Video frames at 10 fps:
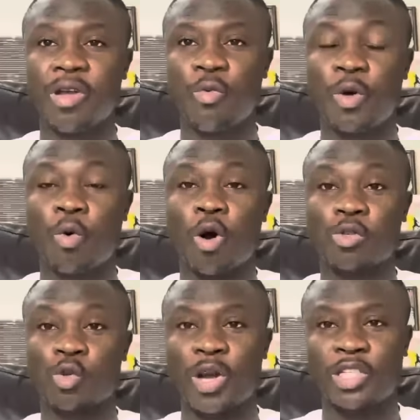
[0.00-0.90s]
will
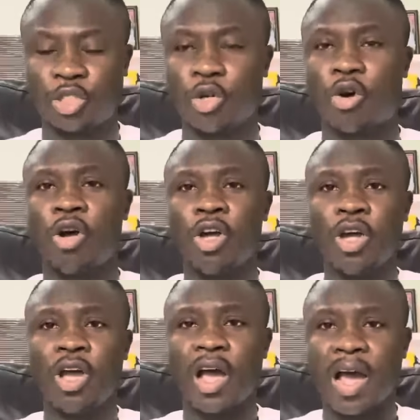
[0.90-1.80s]
also ensure
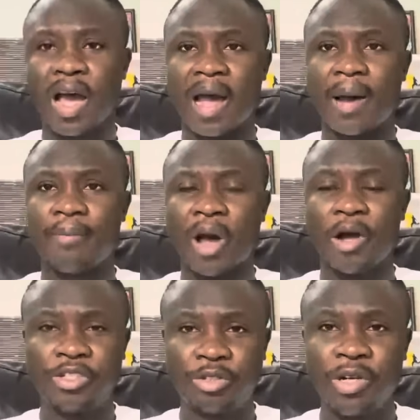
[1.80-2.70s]

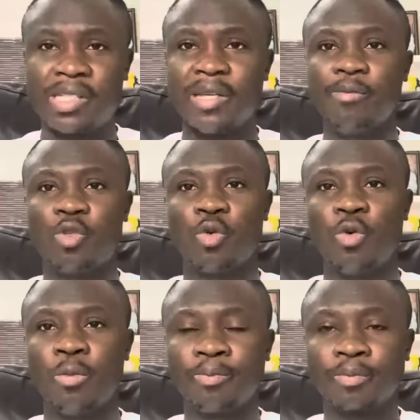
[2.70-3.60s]
and treat him
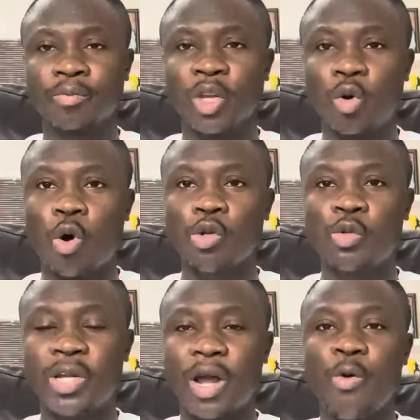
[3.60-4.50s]
to go to
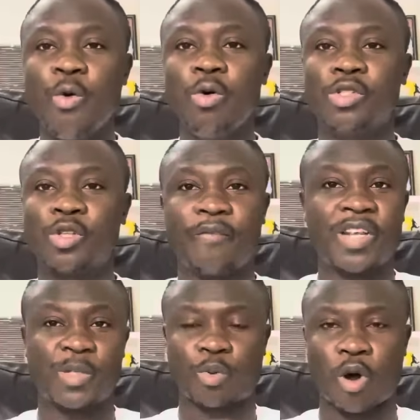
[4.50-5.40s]
the roots of
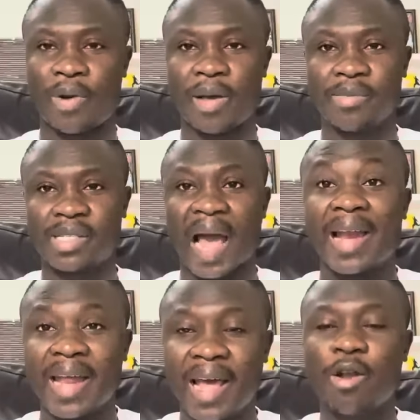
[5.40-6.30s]
these problems at
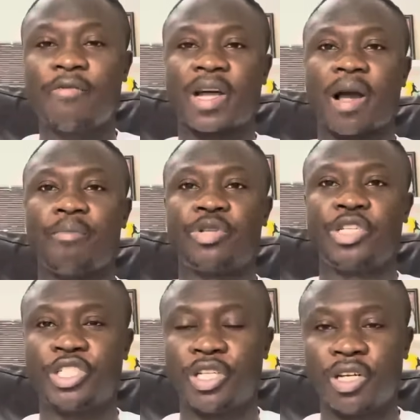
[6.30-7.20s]
the end of the
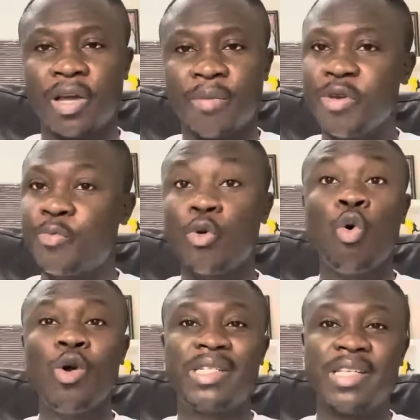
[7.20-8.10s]
competition. People
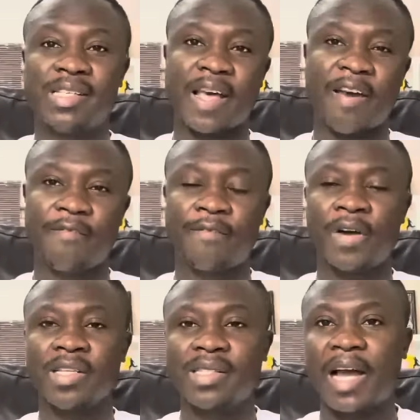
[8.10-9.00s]
who deserve
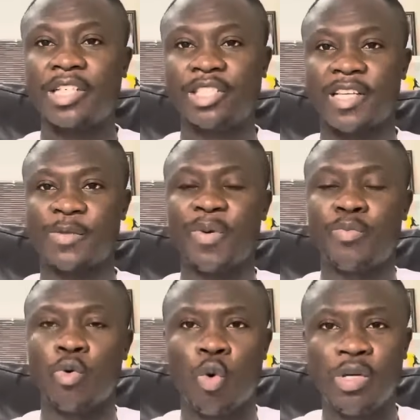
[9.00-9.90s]
sanctions,
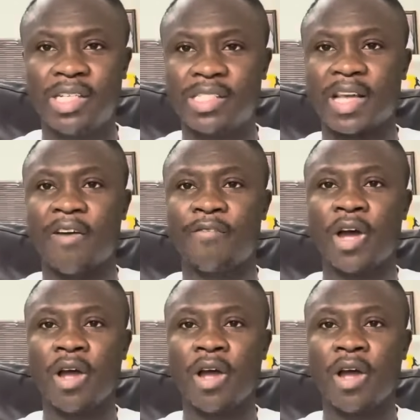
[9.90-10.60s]
people who deserve